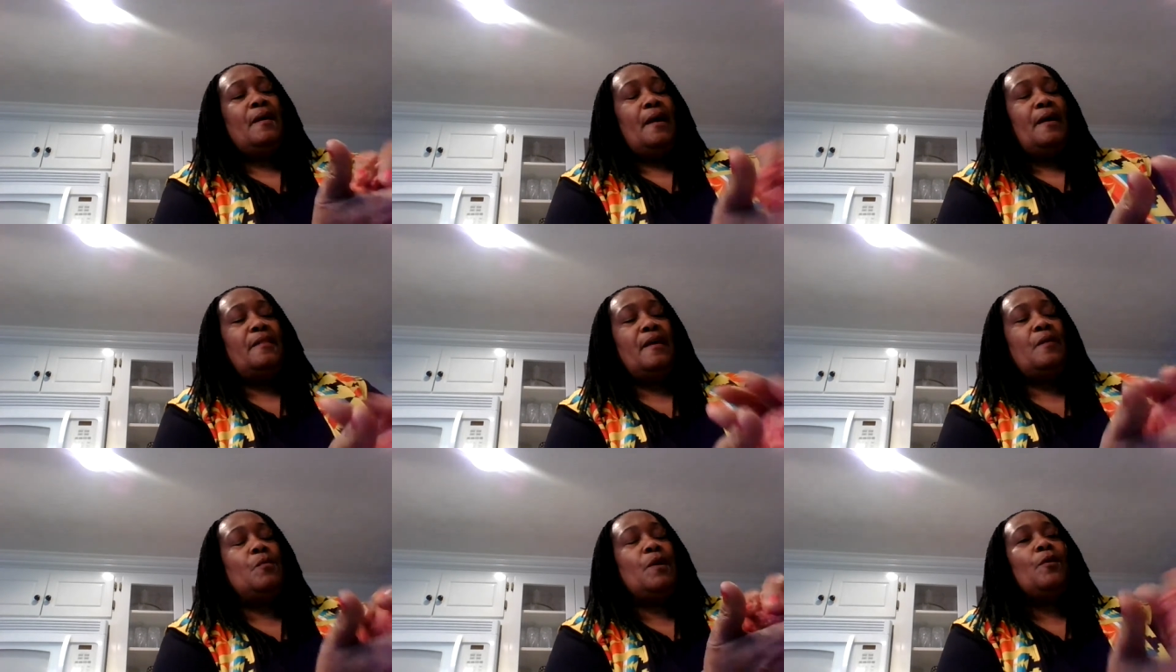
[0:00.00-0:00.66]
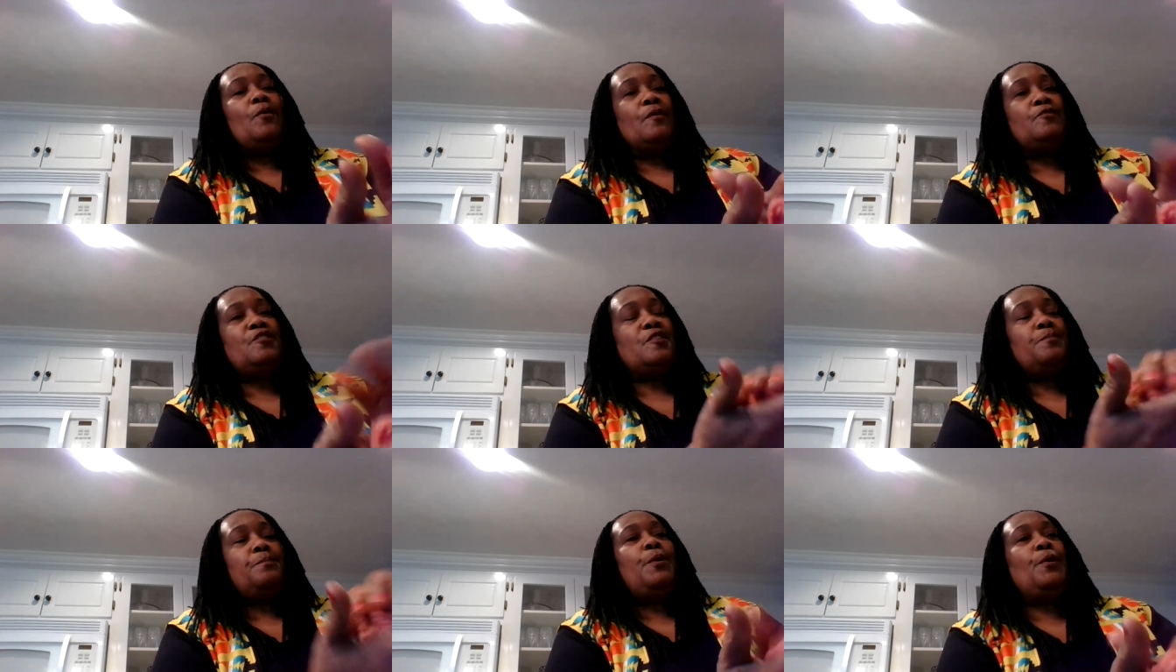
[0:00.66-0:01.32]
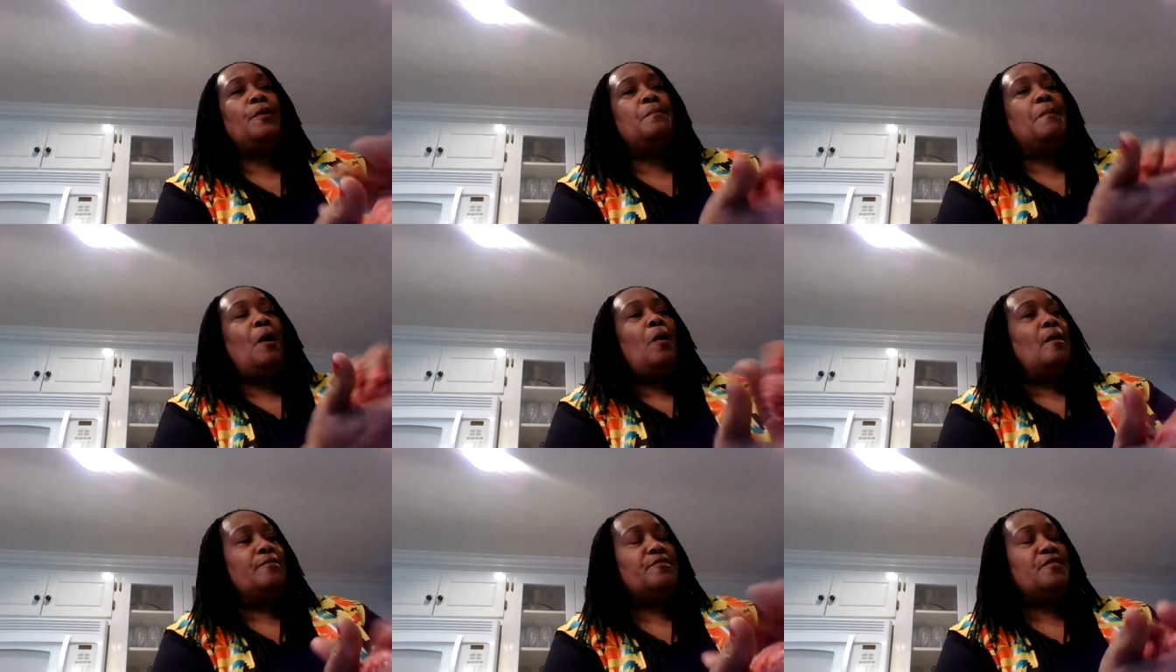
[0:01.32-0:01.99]
And then we're going to just put them
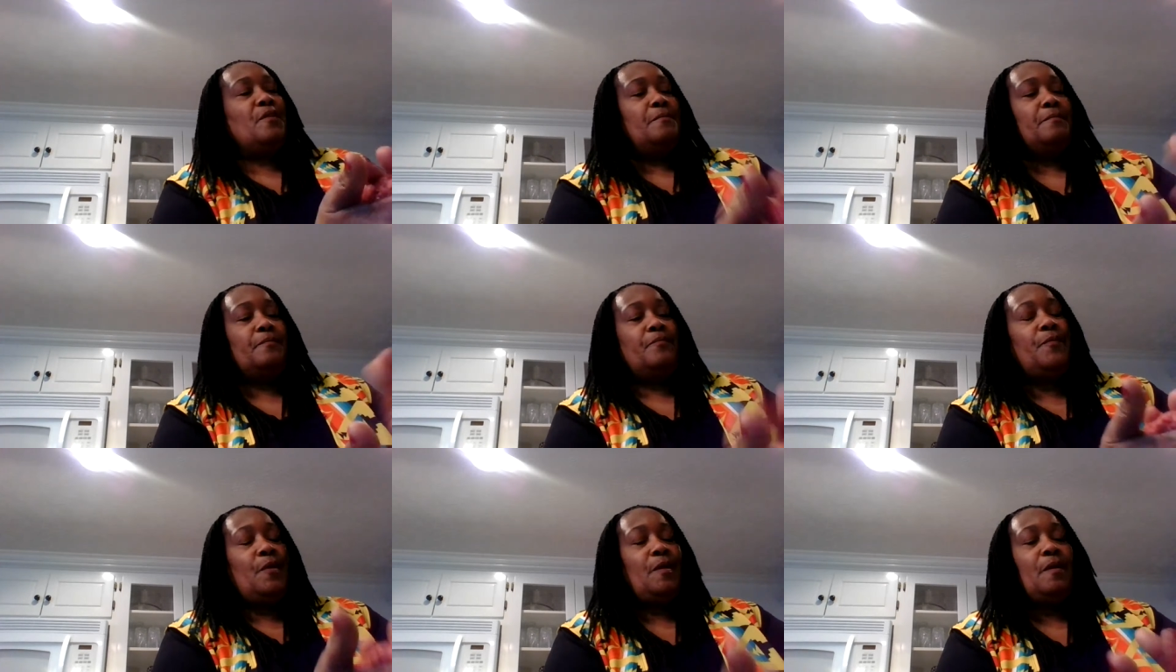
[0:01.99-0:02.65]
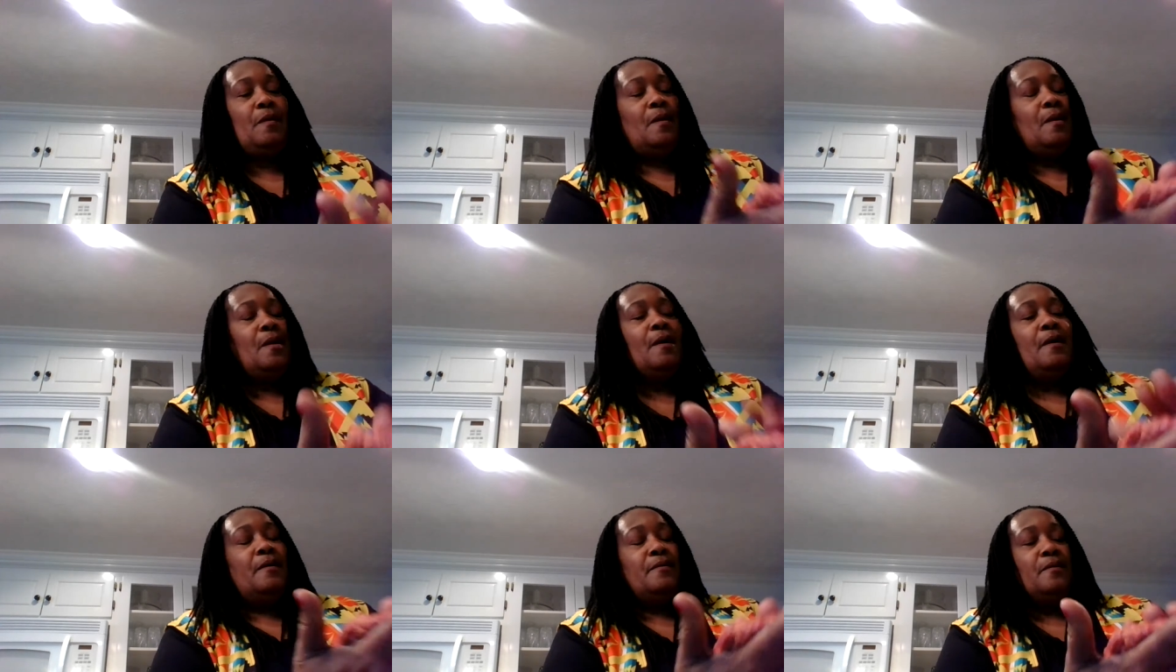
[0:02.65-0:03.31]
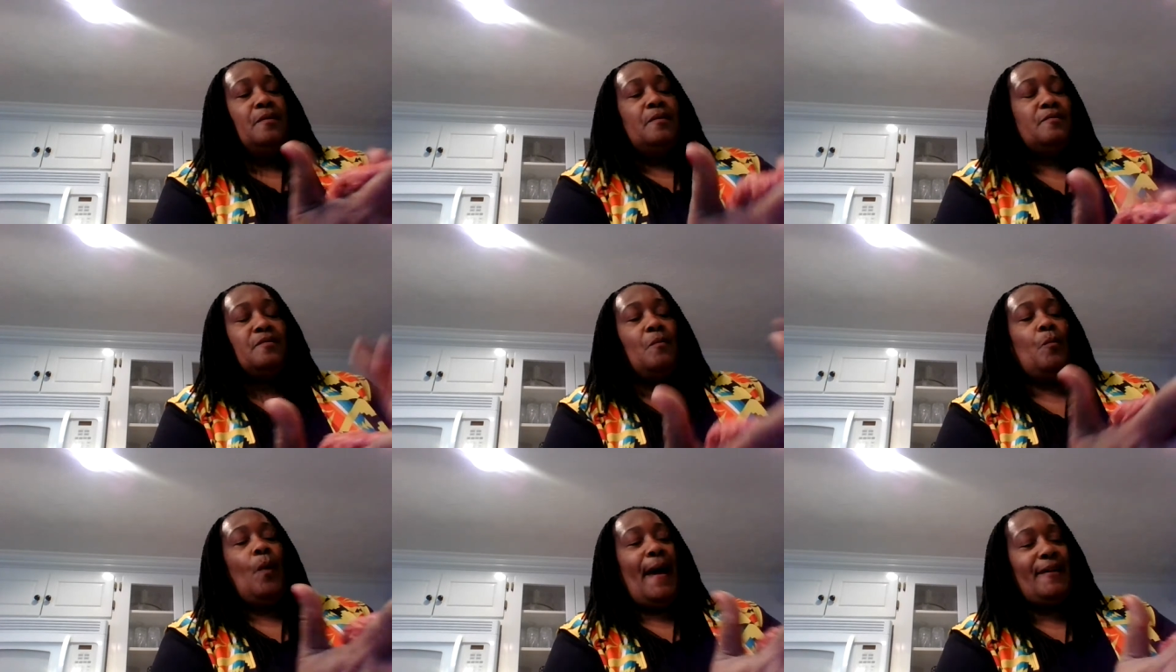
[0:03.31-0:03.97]
on some
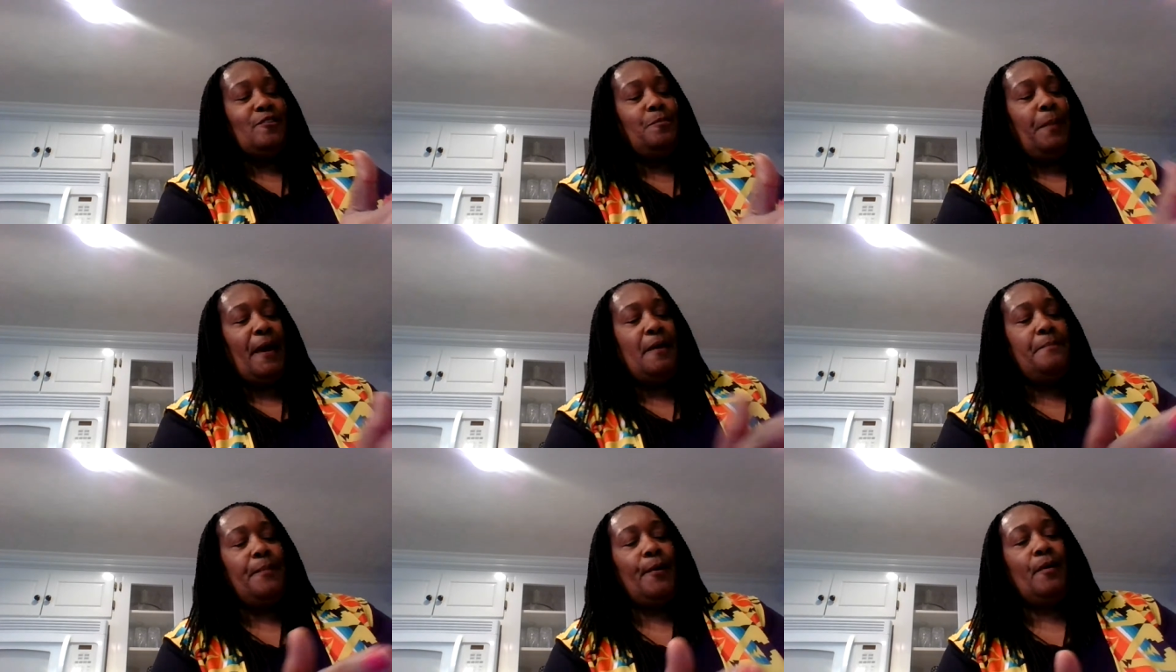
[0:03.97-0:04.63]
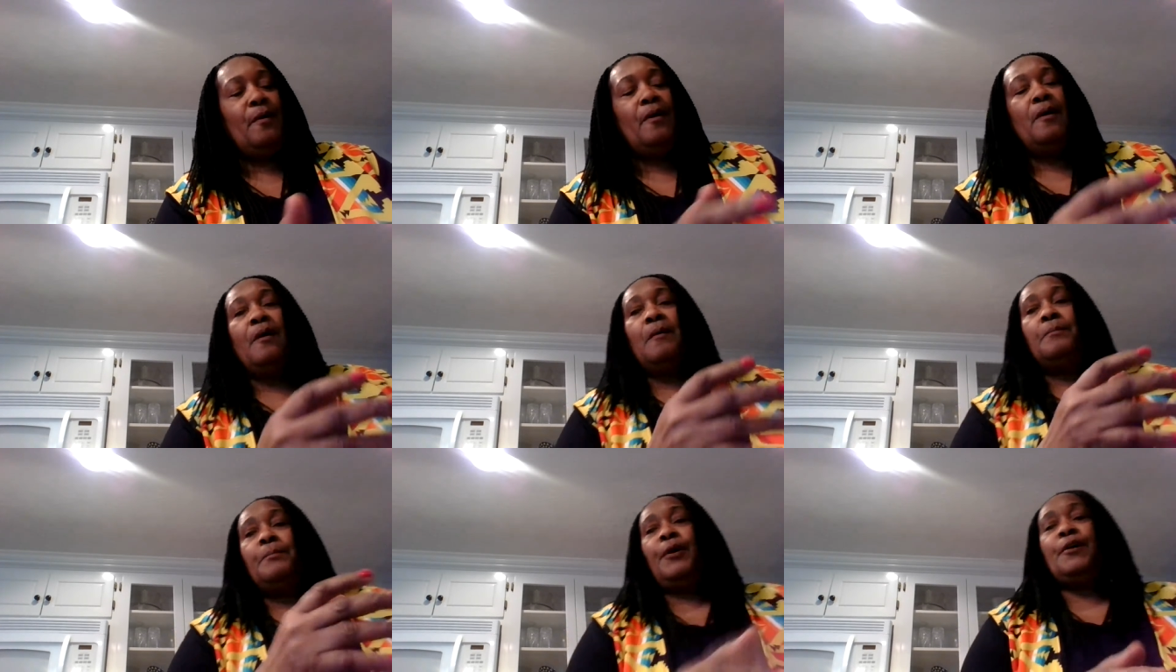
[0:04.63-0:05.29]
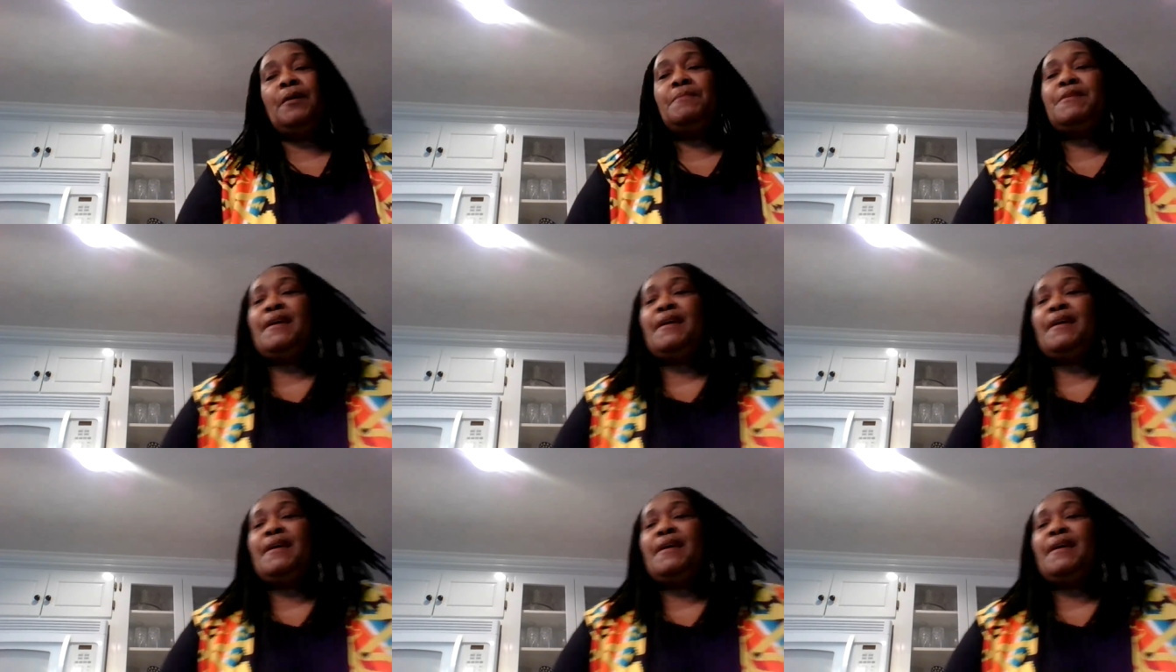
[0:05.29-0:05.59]
wax paper, put them